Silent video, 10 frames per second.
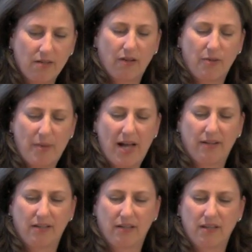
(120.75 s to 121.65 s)
On the
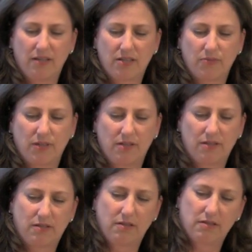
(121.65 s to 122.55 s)
palate, I think this one
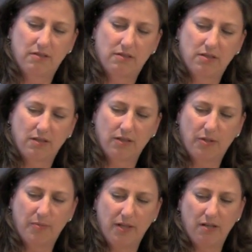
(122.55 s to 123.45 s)
is just a little
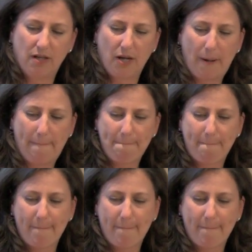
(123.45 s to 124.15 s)
bit um,